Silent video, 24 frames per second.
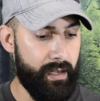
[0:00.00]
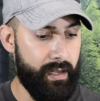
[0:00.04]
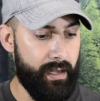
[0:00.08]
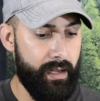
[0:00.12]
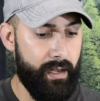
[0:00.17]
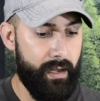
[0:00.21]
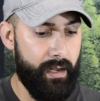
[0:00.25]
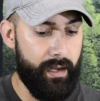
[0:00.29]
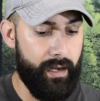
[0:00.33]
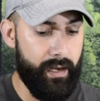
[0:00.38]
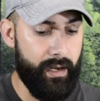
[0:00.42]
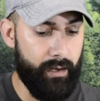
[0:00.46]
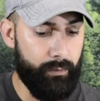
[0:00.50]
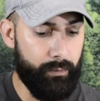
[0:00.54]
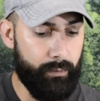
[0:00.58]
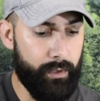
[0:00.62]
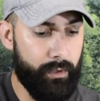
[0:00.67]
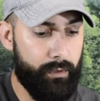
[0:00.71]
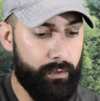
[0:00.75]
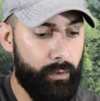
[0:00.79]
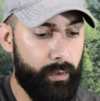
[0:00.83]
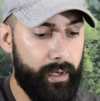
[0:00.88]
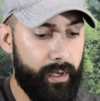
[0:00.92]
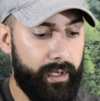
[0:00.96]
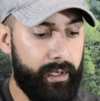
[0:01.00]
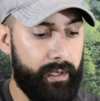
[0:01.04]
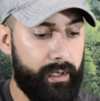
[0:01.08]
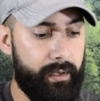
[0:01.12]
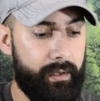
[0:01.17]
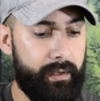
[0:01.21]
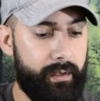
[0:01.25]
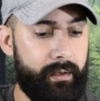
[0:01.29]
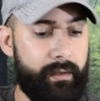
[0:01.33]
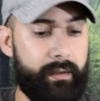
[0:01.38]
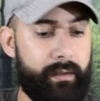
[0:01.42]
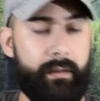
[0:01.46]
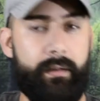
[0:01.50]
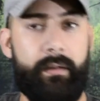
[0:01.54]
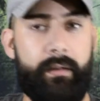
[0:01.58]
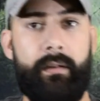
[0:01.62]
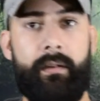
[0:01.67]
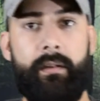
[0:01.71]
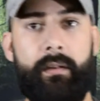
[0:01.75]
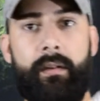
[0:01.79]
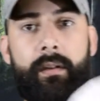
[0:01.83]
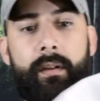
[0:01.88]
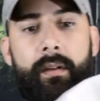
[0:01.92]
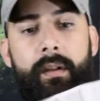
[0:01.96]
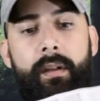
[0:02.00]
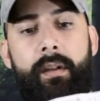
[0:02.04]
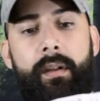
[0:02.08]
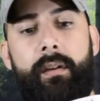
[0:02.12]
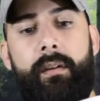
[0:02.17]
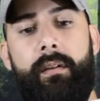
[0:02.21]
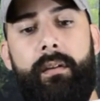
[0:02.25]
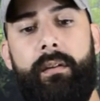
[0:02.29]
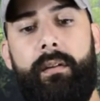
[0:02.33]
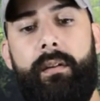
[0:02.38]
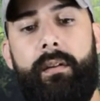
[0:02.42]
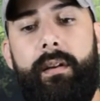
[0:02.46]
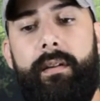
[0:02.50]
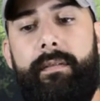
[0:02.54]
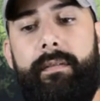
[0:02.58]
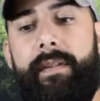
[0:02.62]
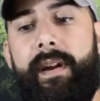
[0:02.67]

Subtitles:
Real quick, I